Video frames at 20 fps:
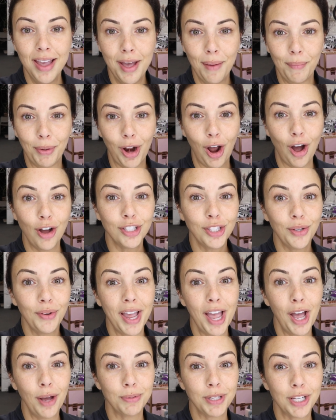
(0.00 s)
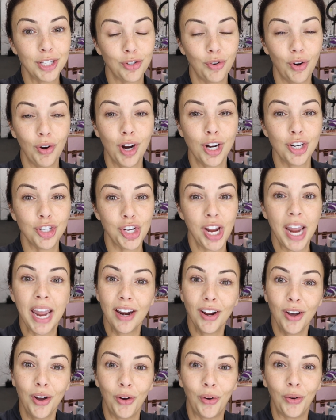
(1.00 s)
But also it helps us grow our
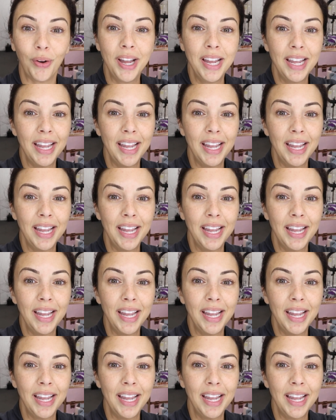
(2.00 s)
channel